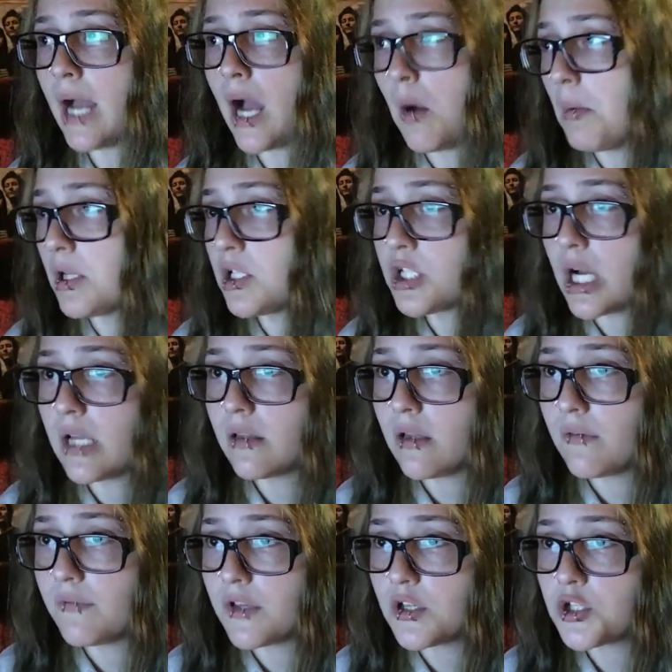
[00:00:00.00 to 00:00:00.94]
how much I
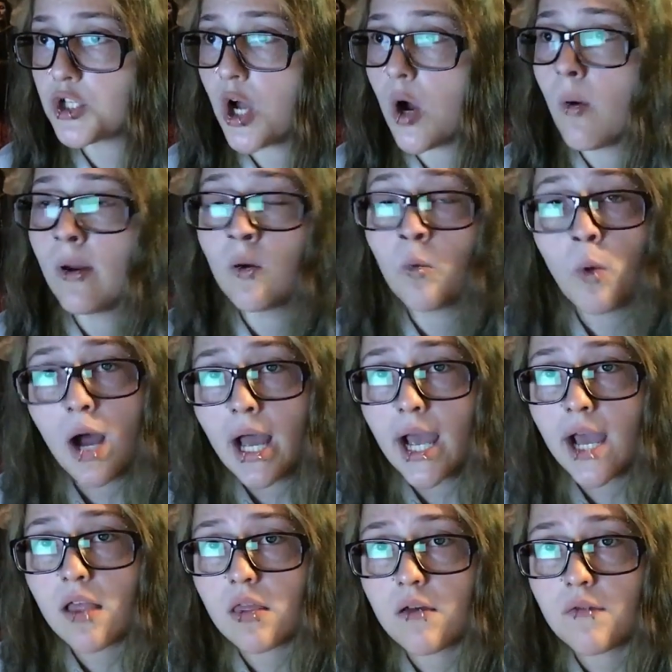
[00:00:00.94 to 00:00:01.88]
love this show and
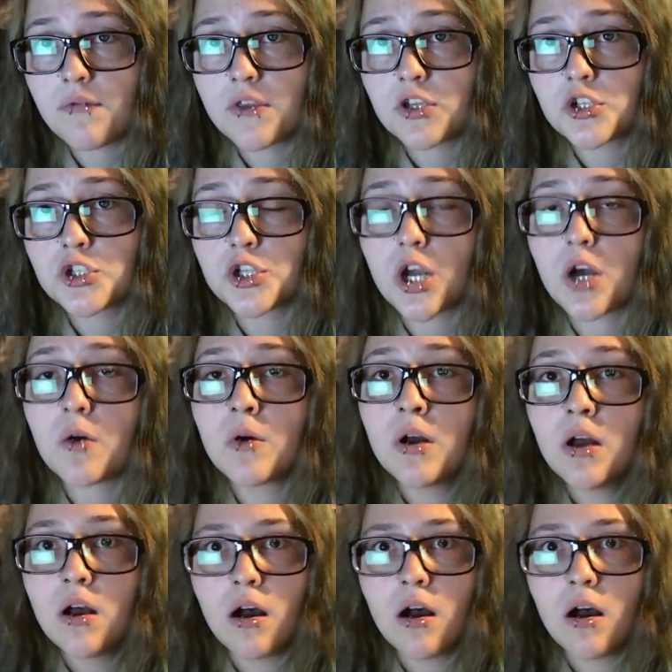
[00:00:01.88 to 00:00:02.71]
why I love this show.